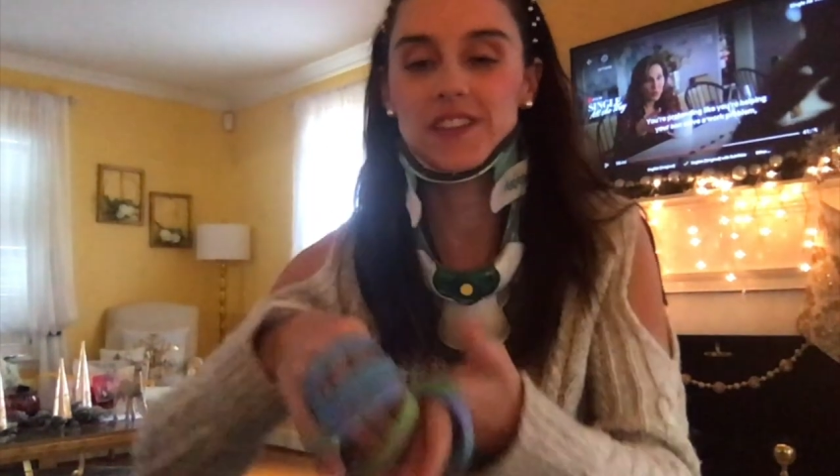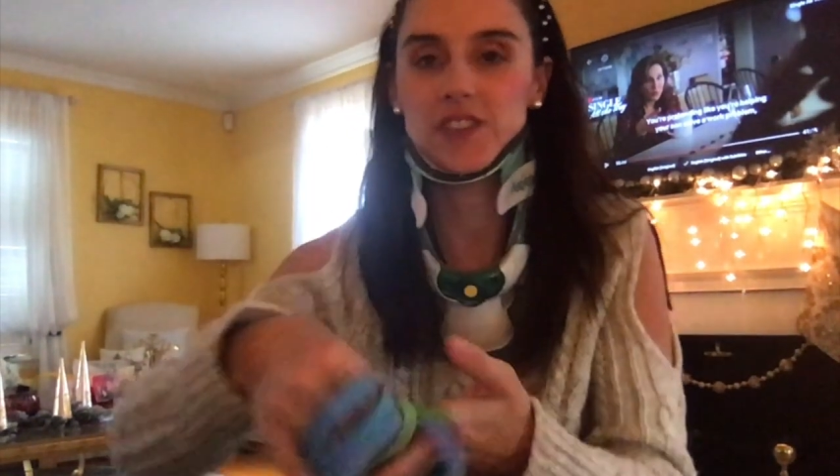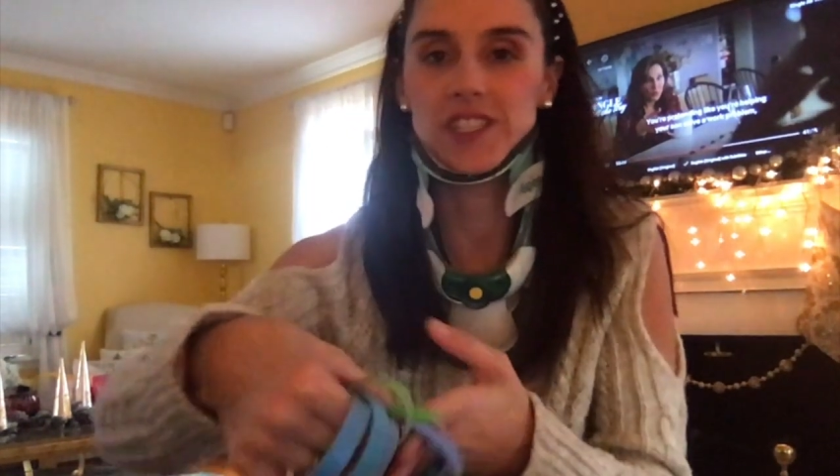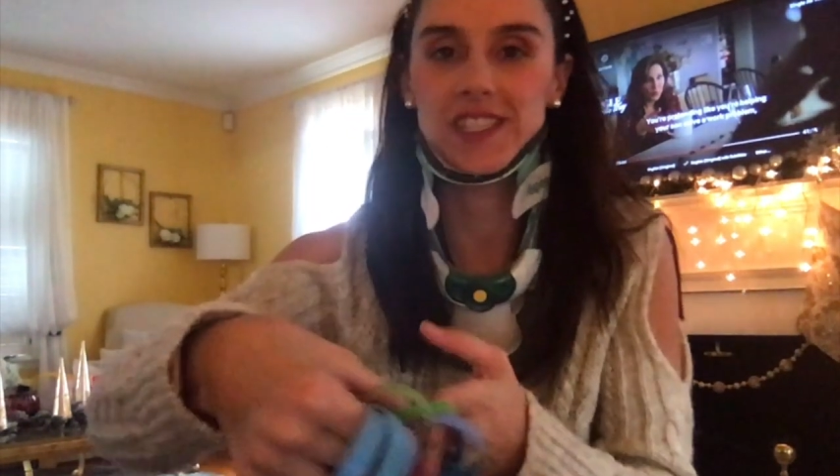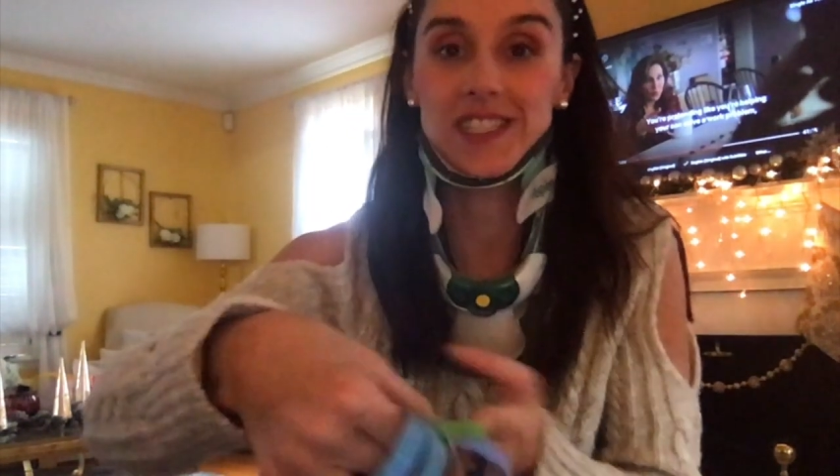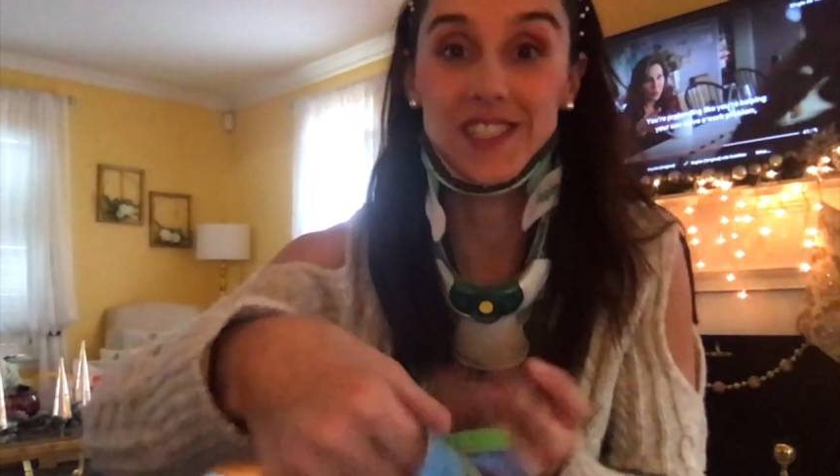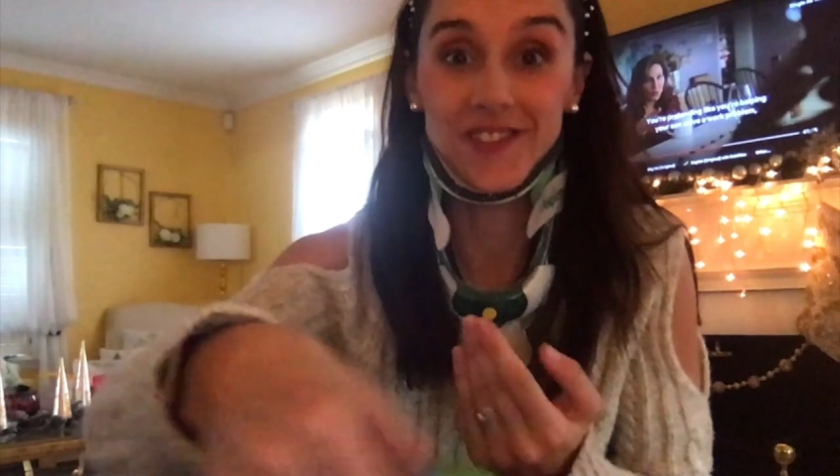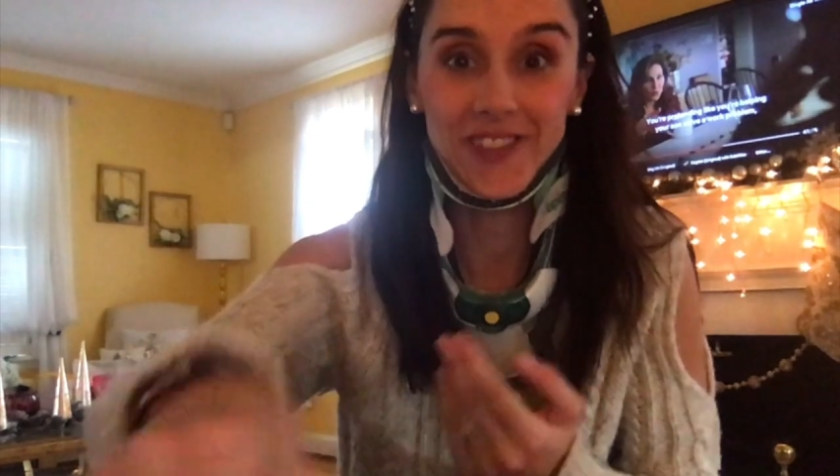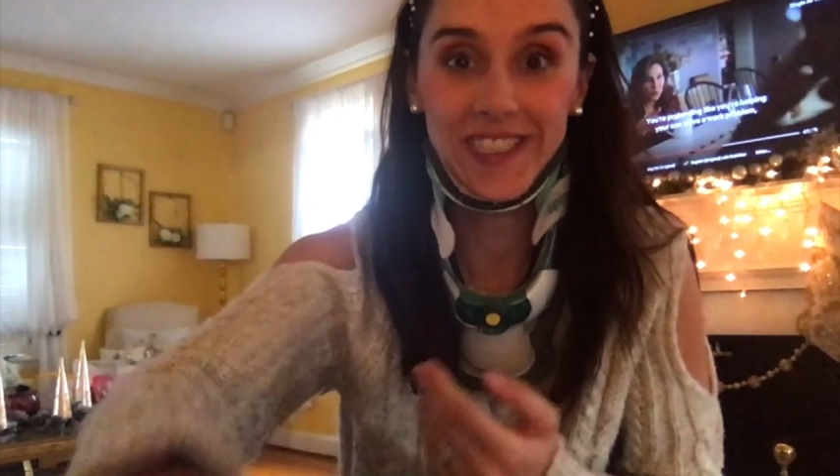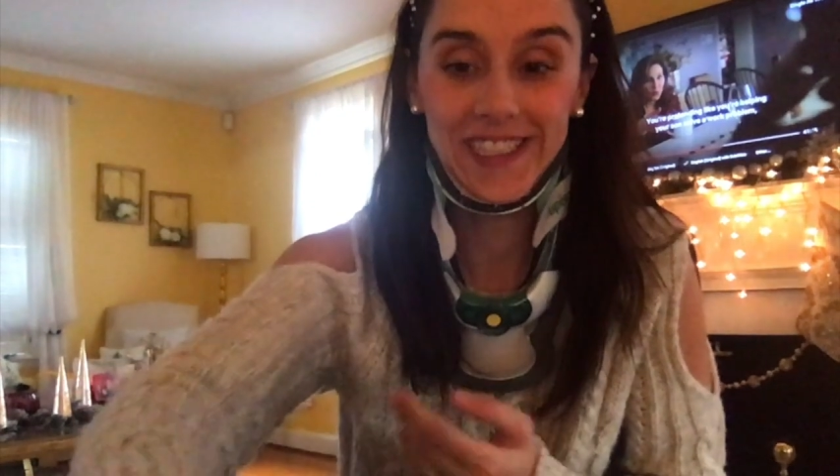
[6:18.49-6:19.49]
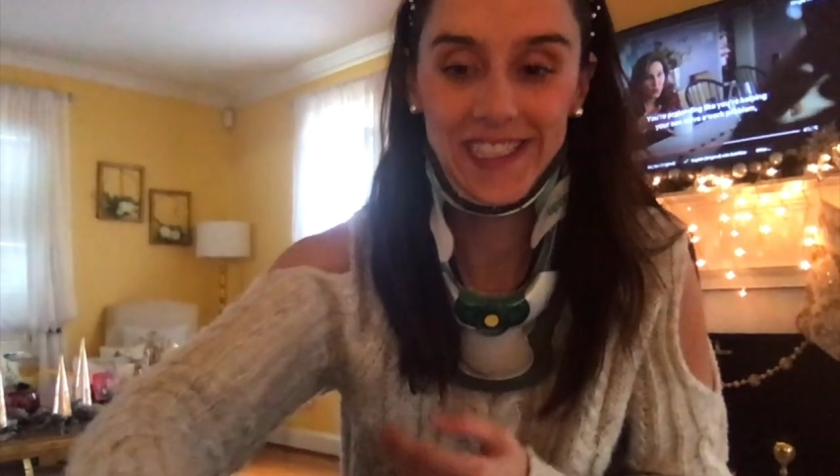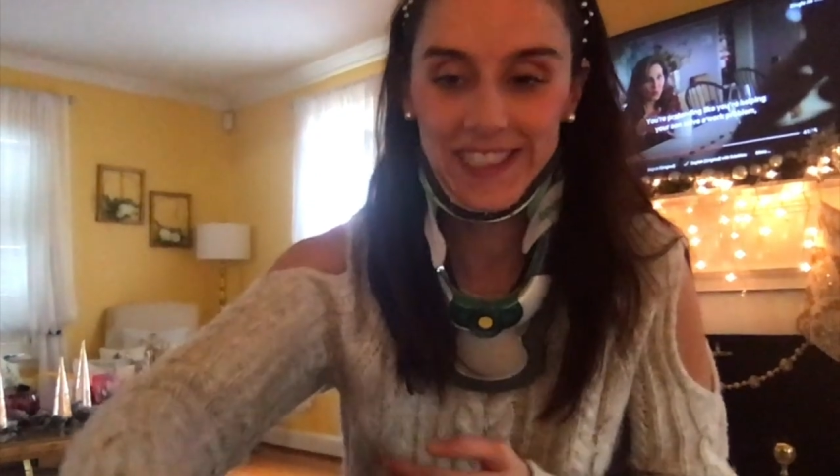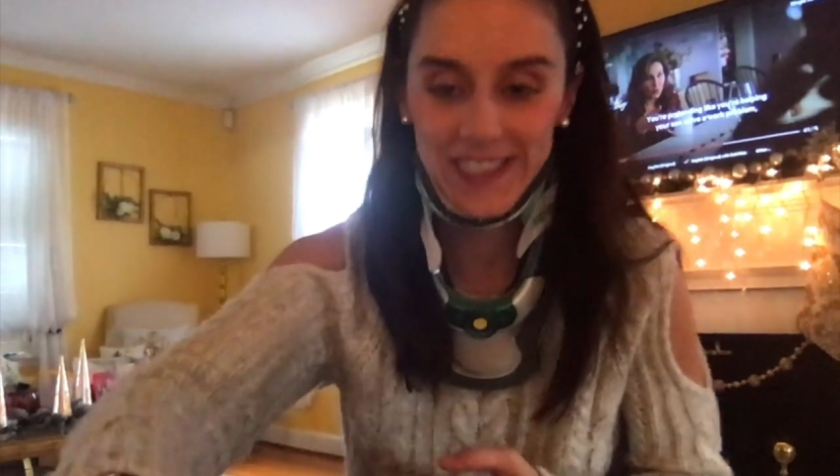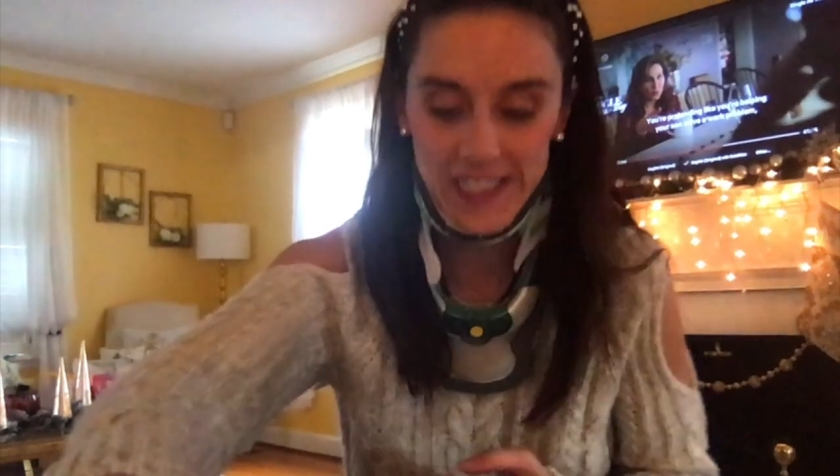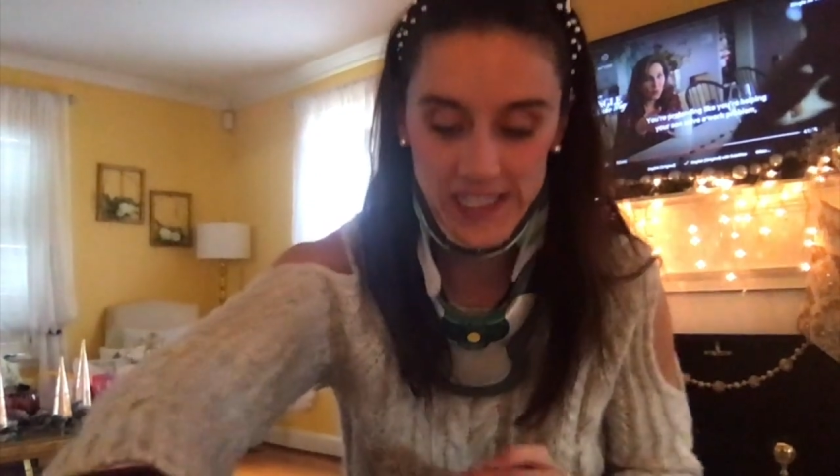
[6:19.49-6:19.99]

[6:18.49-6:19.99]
which is super neat.